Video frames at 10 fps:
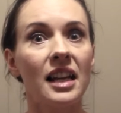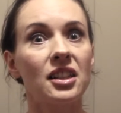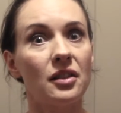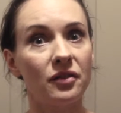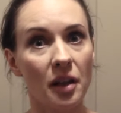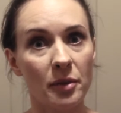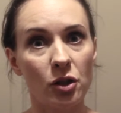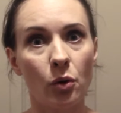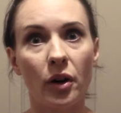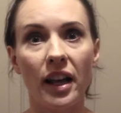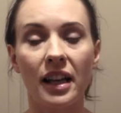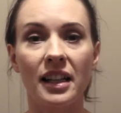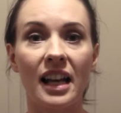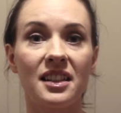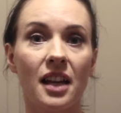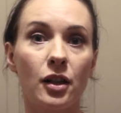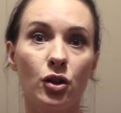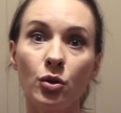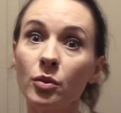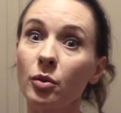anti-inflammatory and
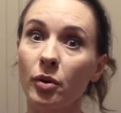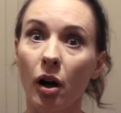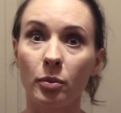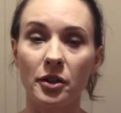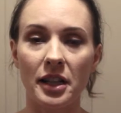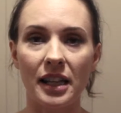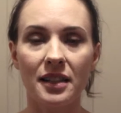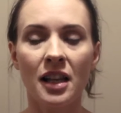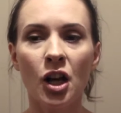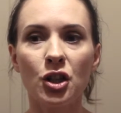anti-tumor properties,